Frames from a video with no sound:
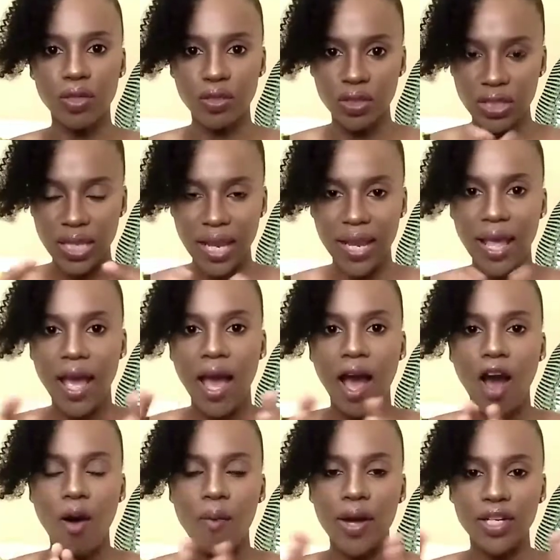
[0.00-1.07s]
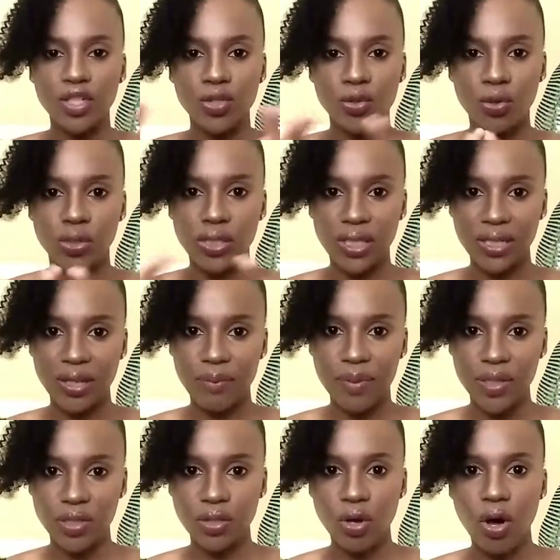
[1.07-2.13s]
say how much your
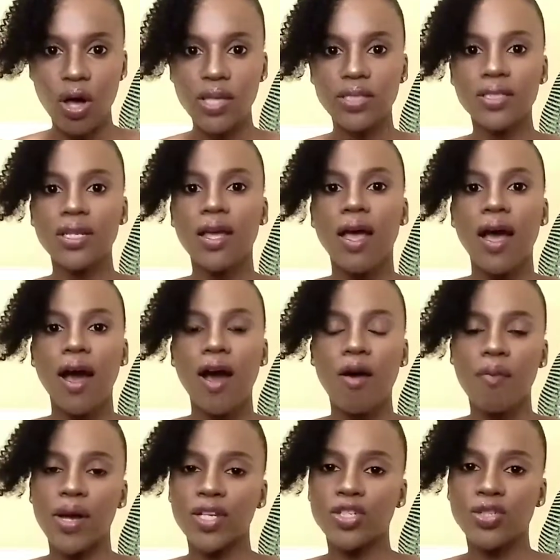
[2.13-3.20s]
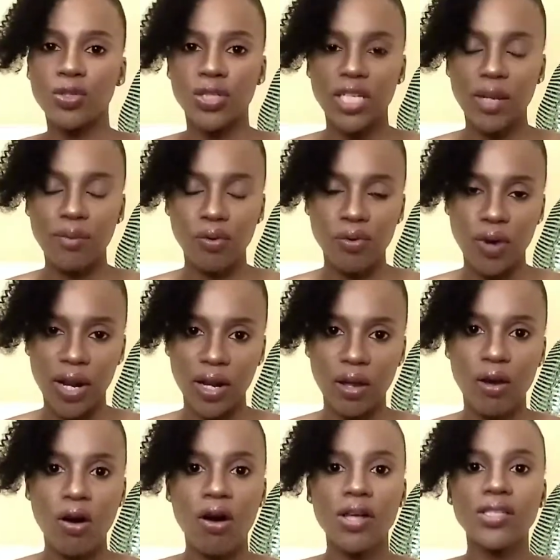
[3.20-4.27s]
centerpiece cost, how much your table runner
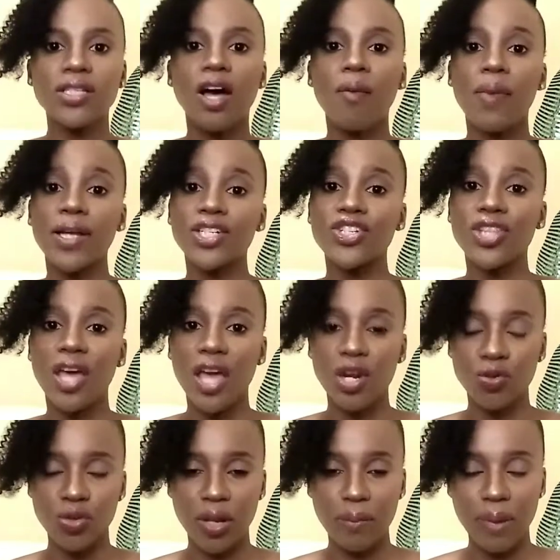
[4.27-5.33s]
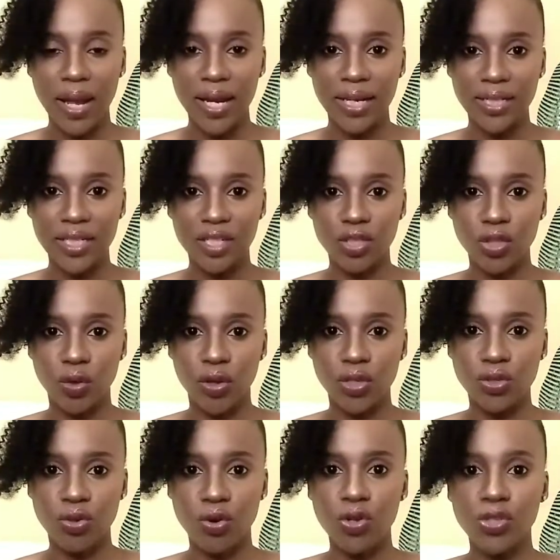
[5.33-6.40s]
cost, how much the actual palette is
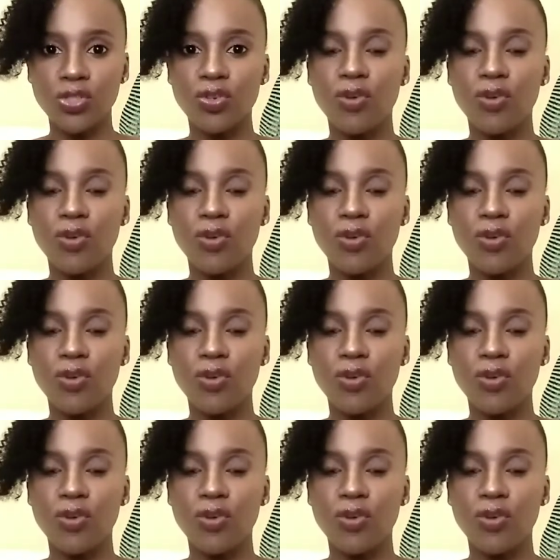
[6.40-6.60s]
going to cost.